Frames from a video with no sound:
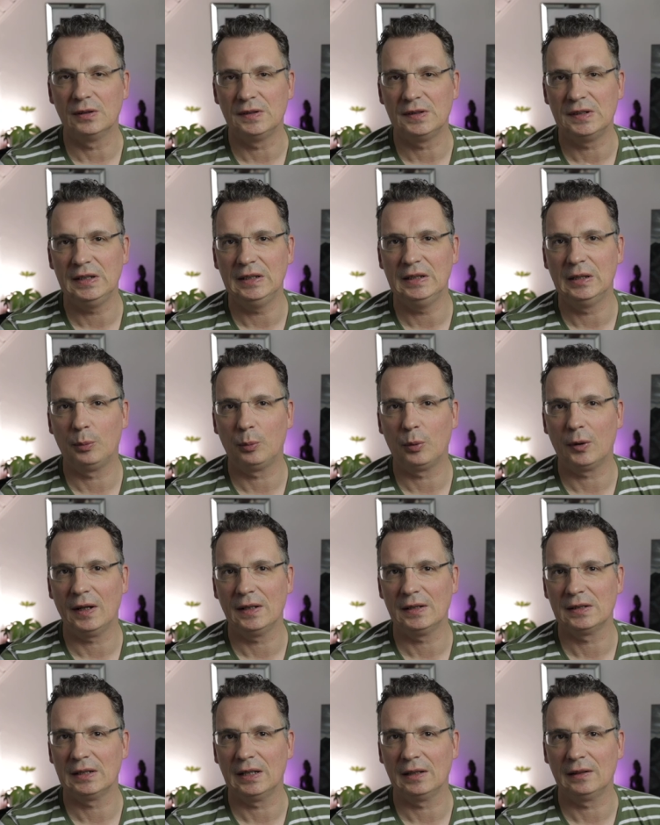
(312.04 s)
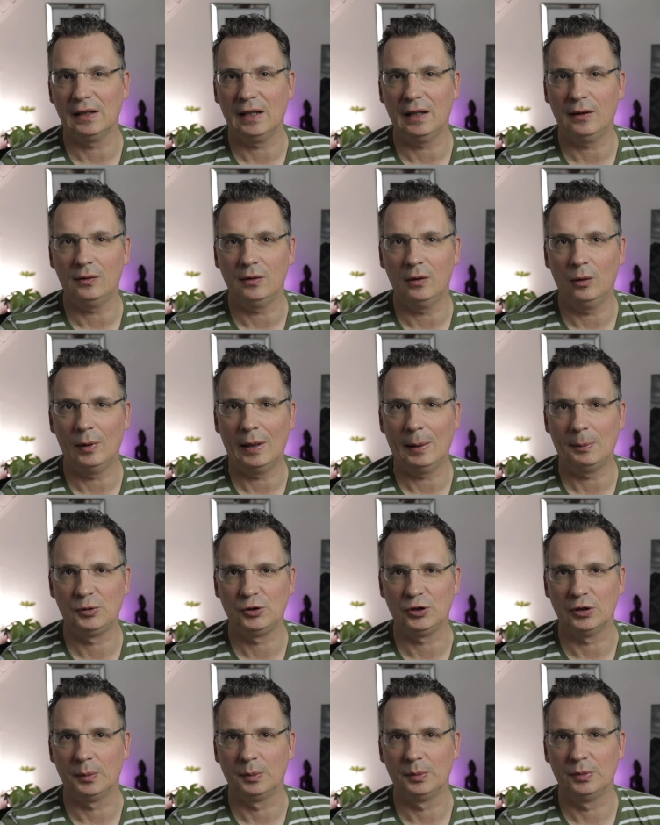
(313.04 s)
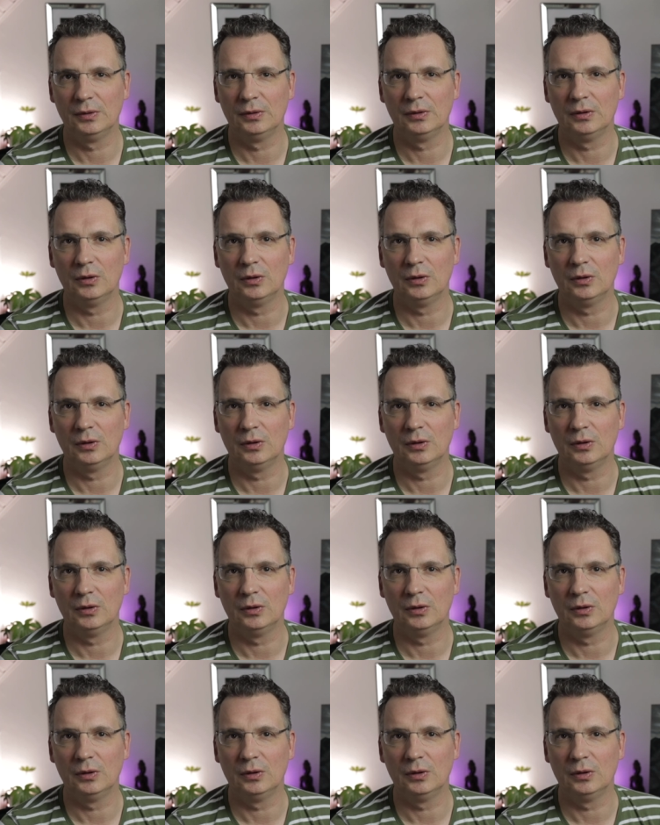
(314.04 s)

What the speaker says: can see the price at every webshop.